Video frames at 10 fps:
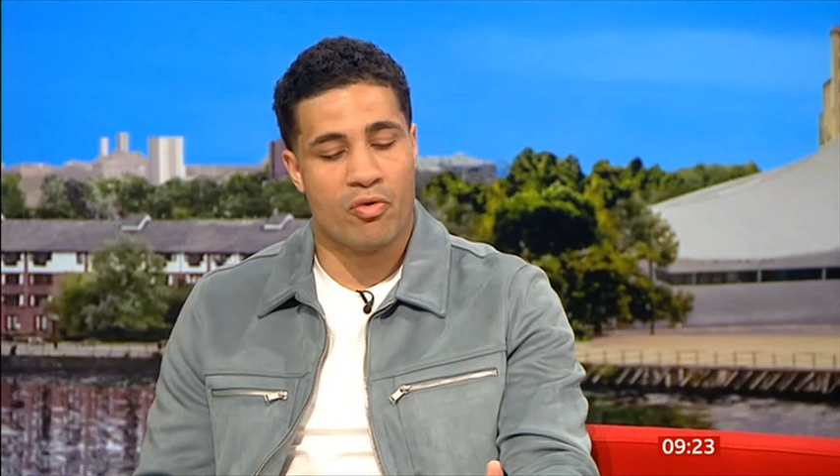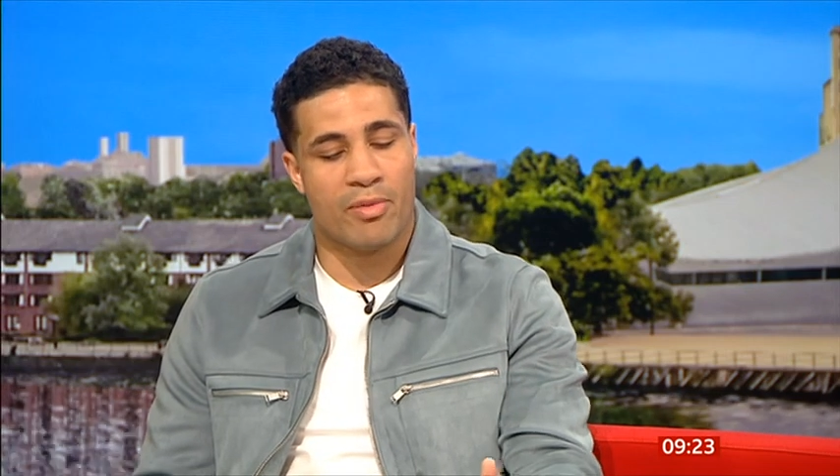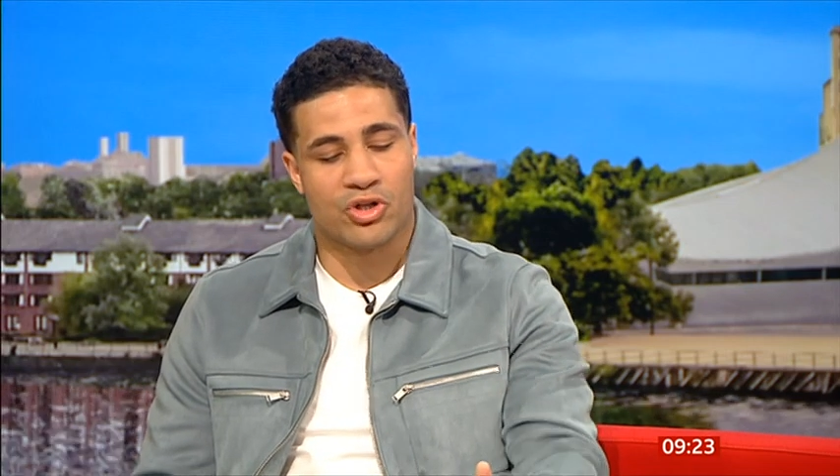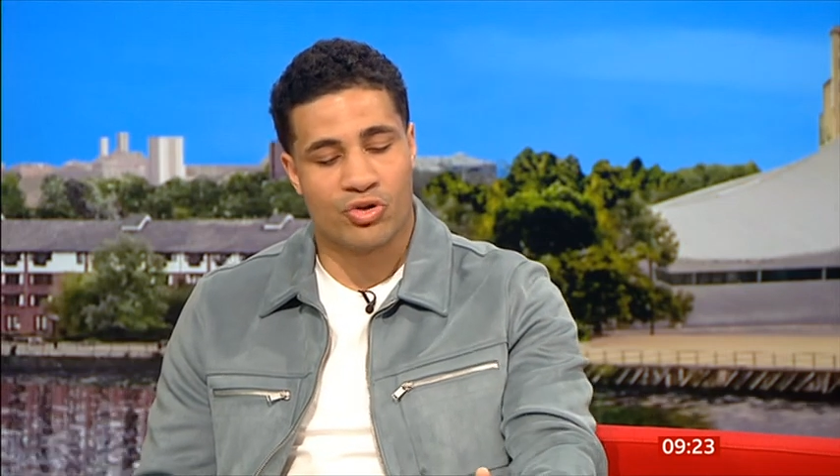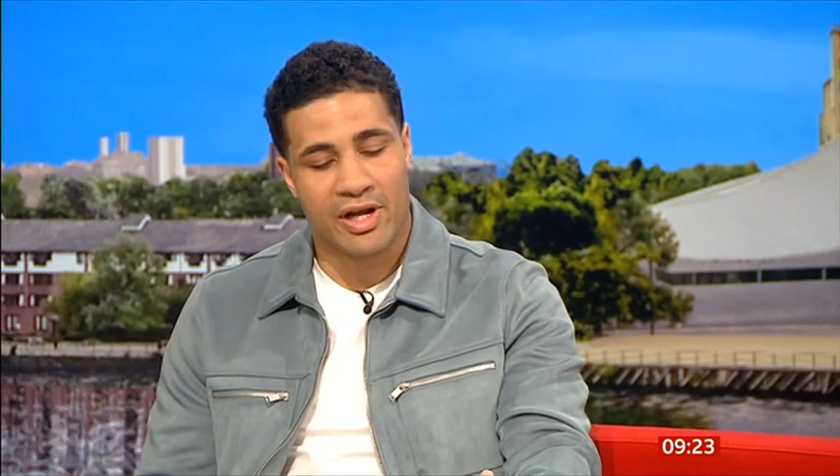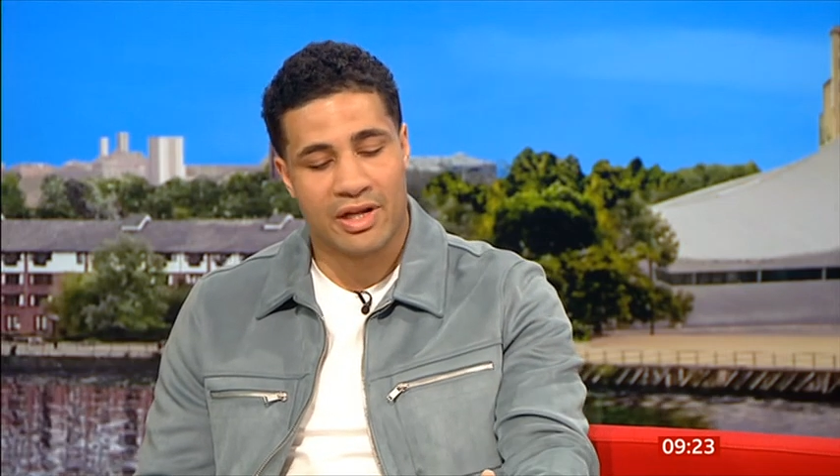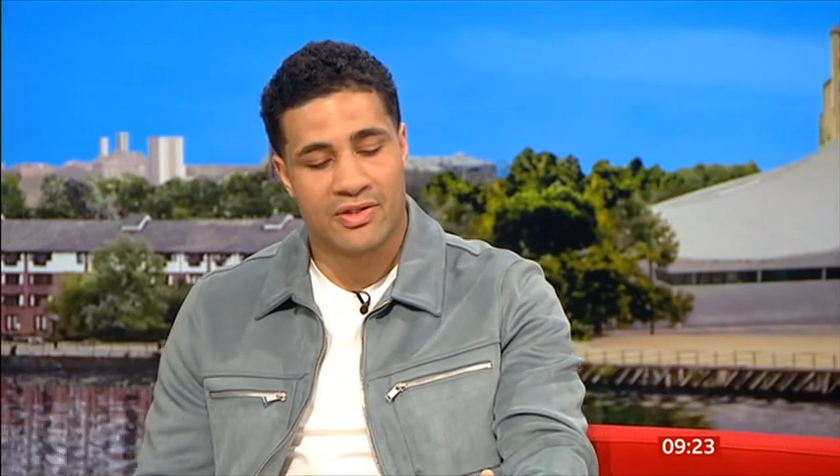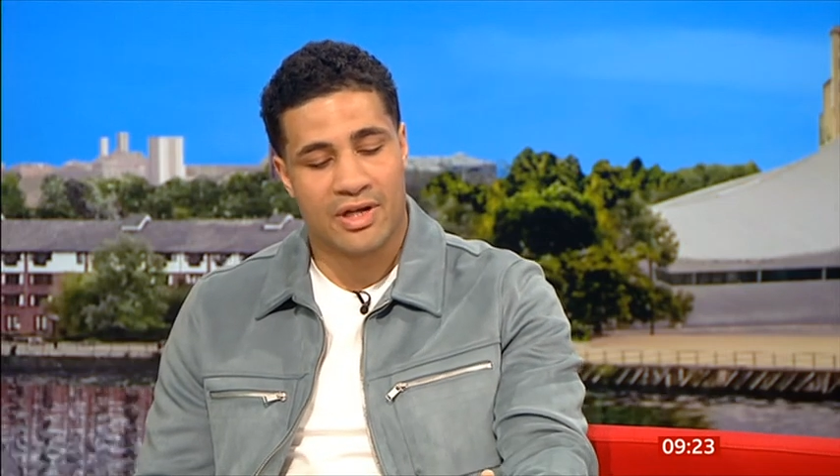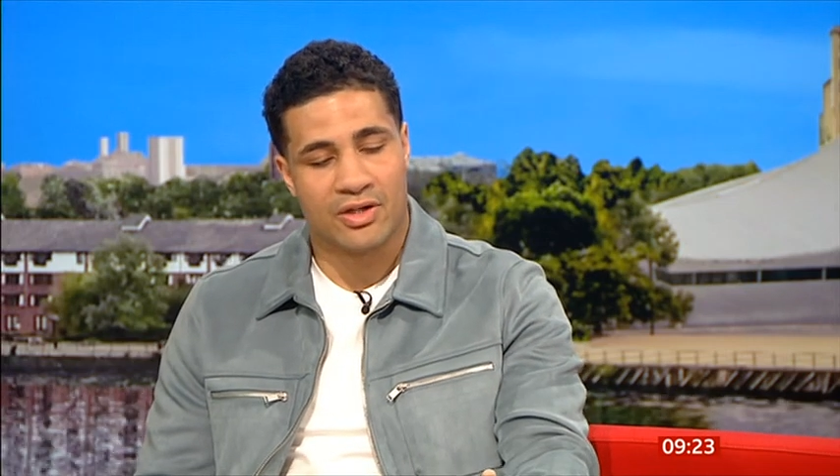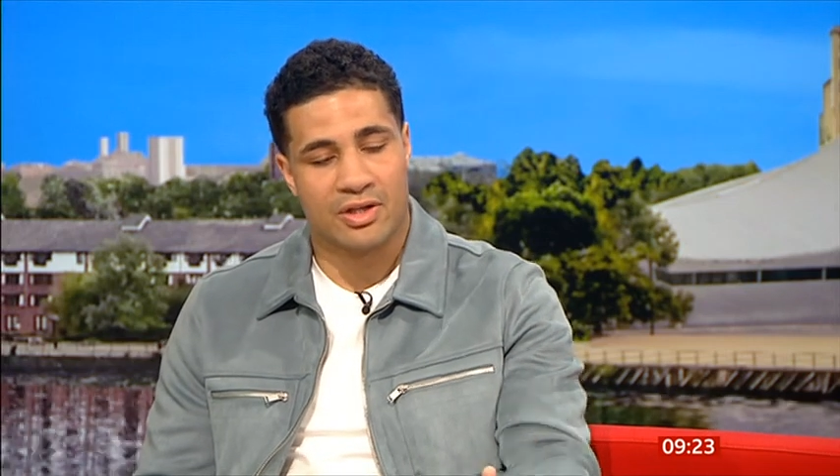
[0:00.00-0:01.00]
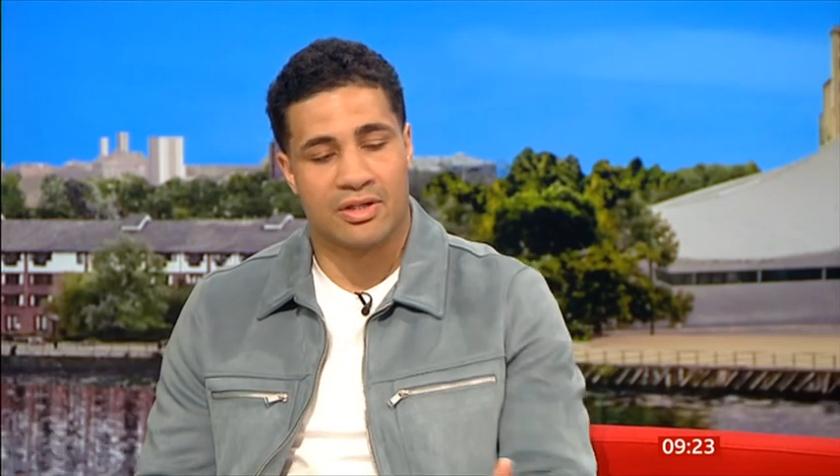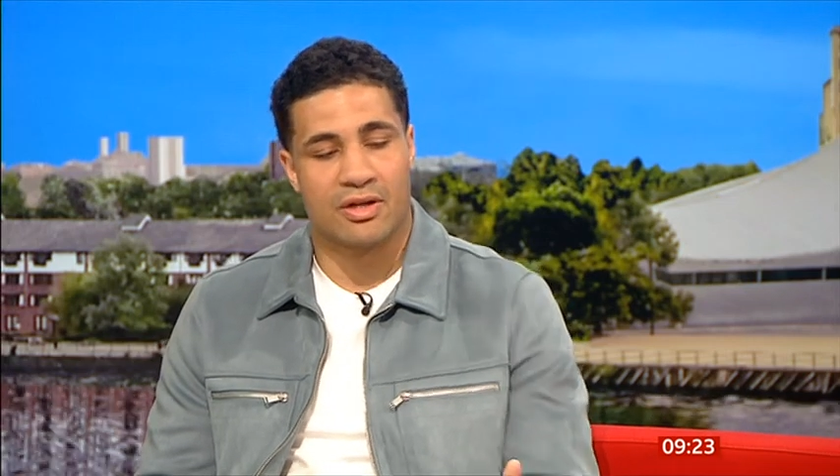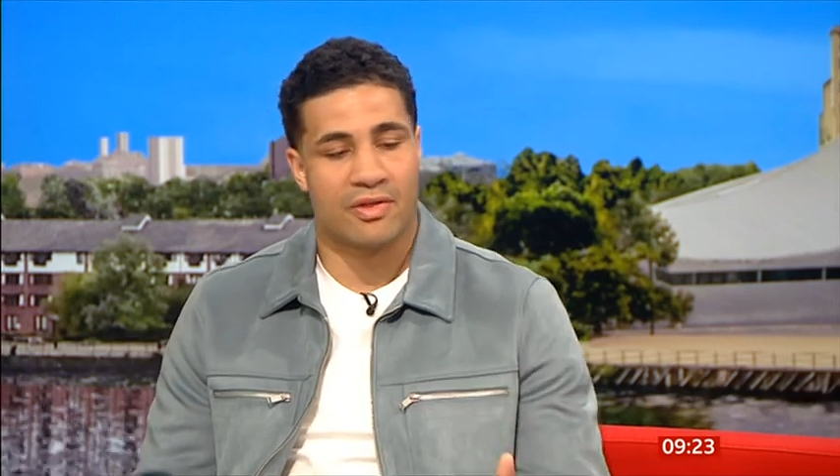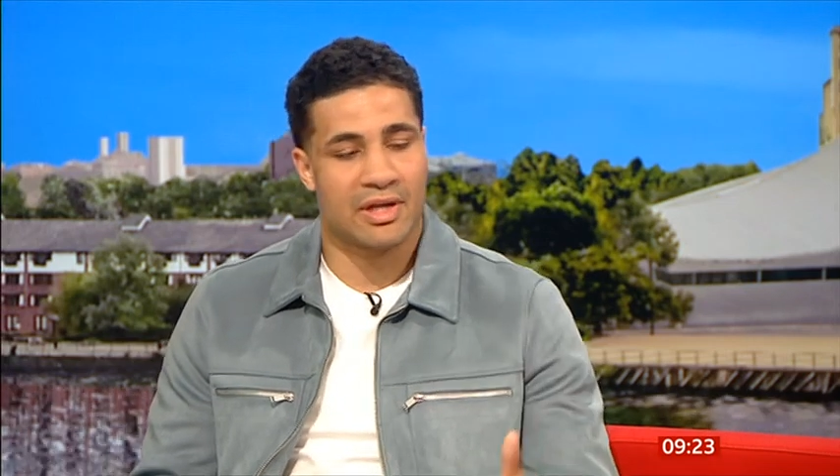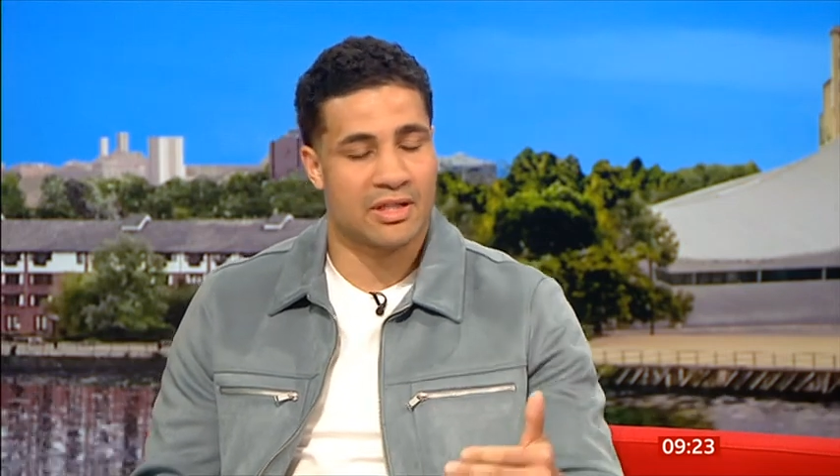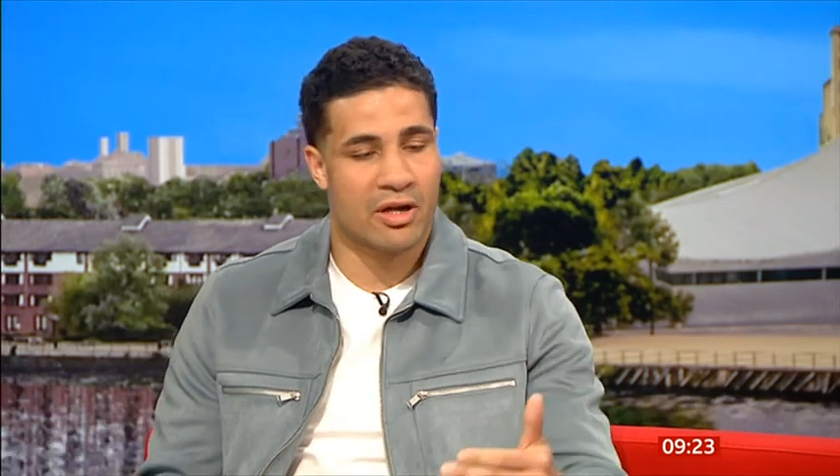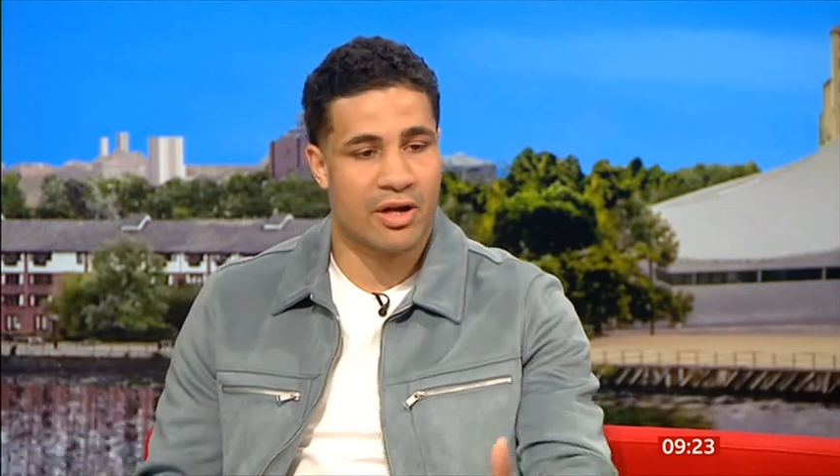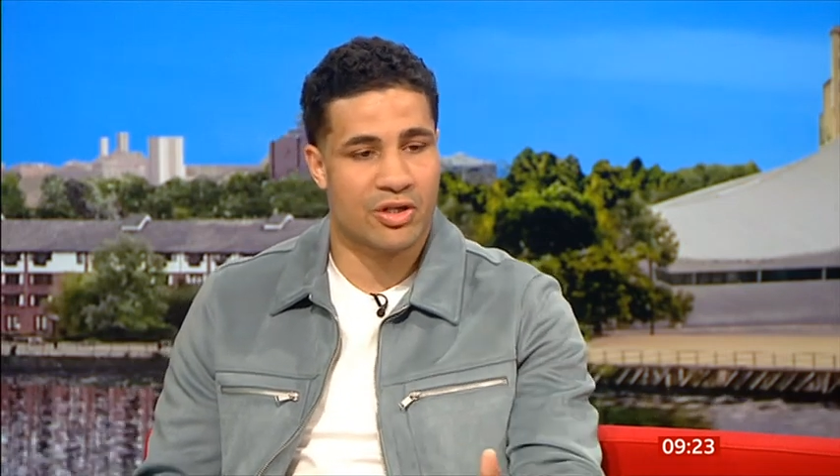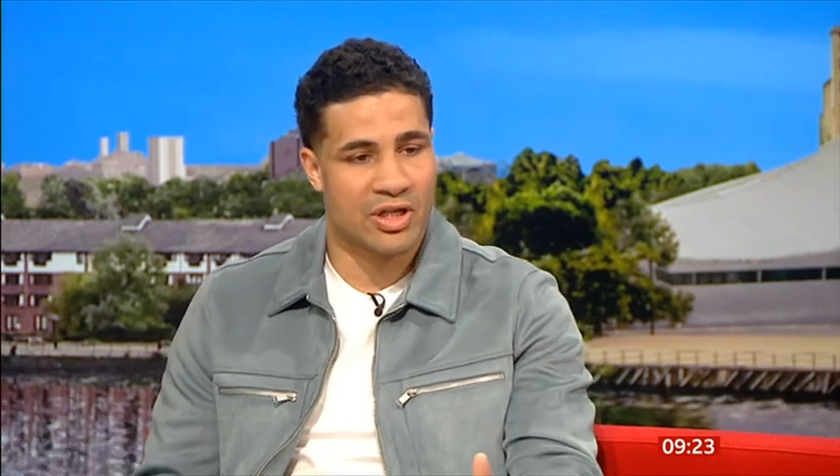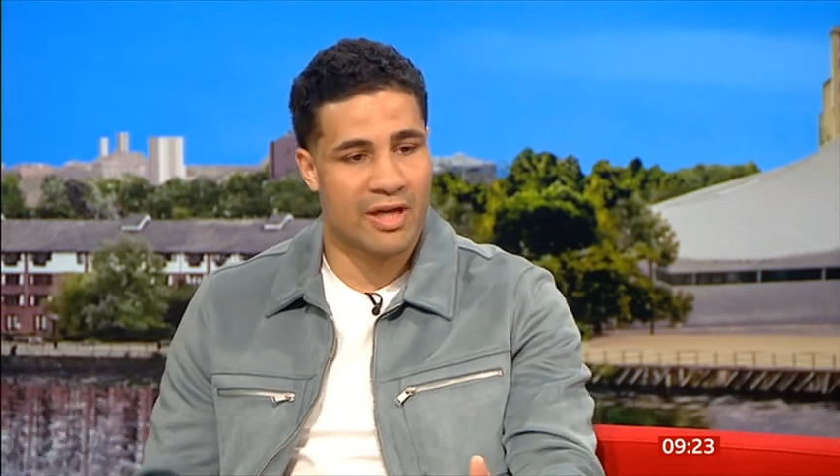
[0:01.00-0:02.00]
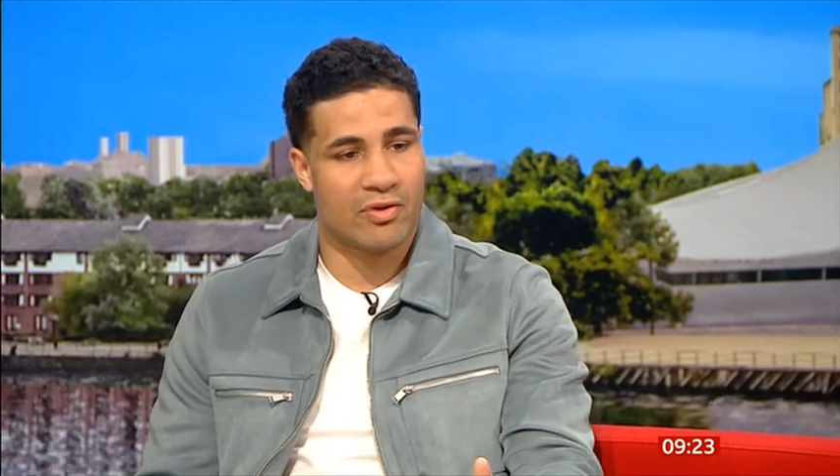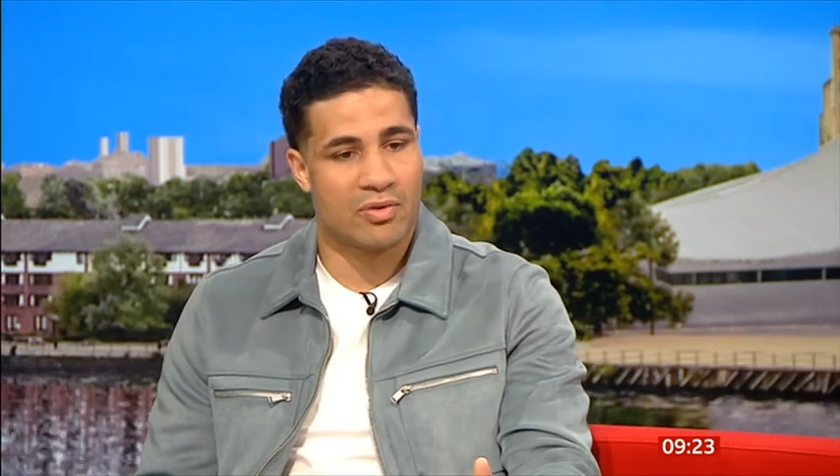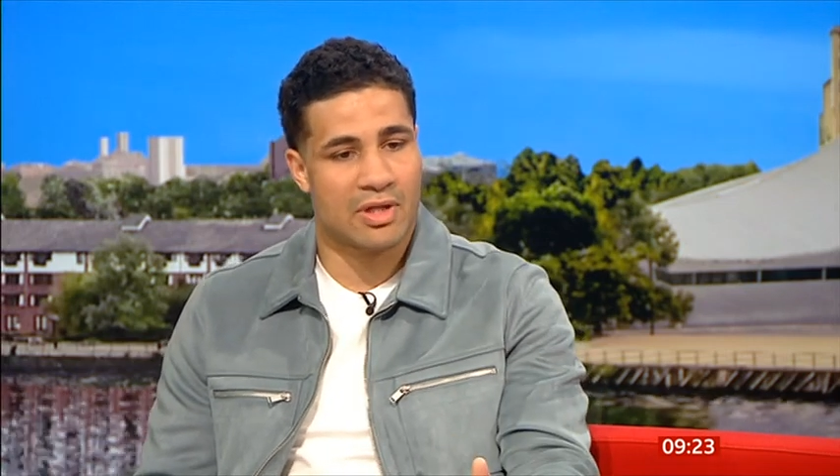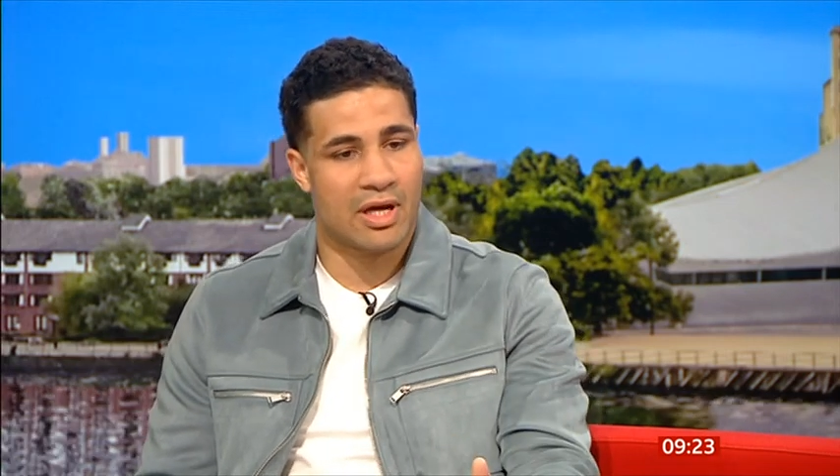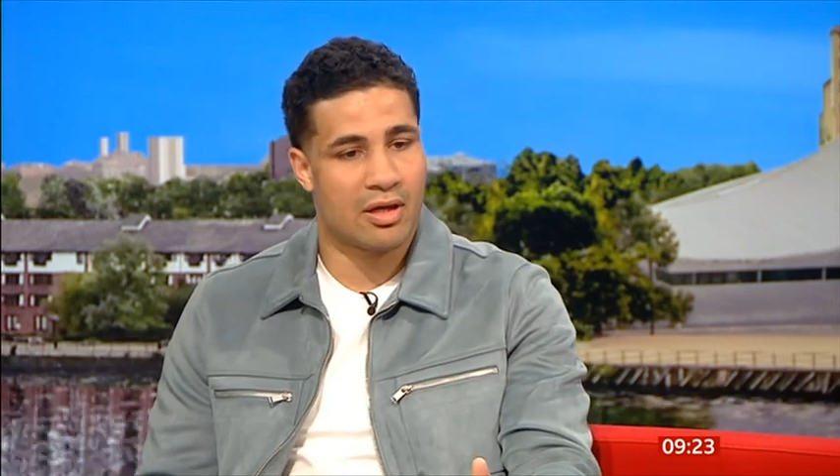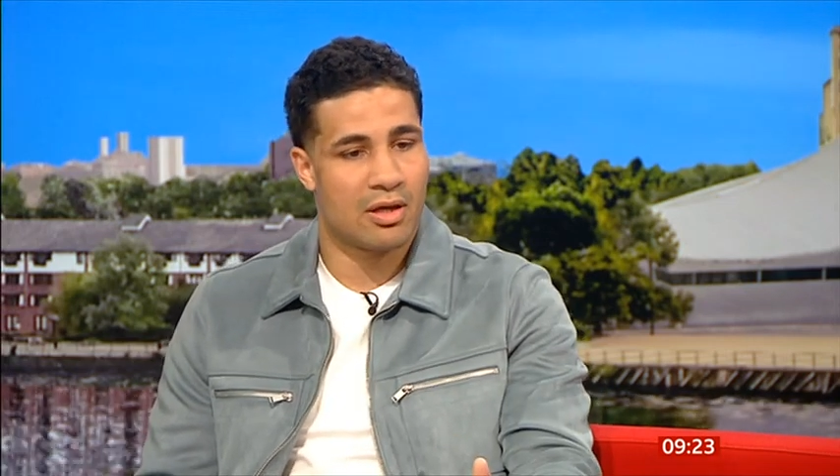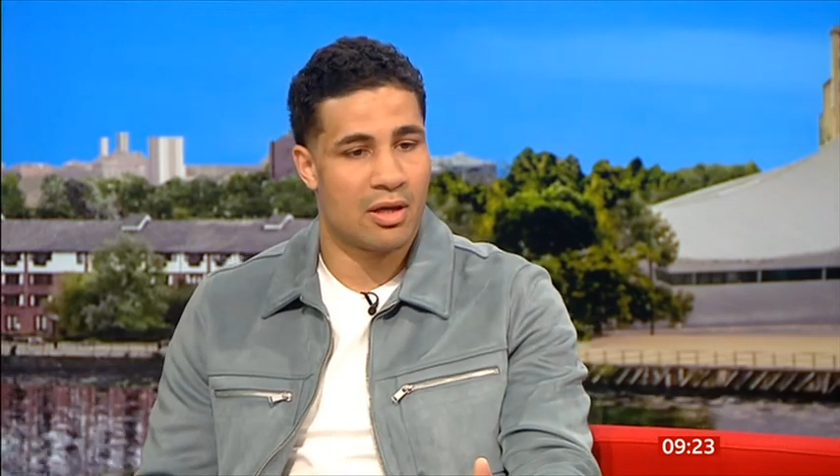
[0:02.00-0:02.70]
in my training sessions and the things that I achieved. It was like,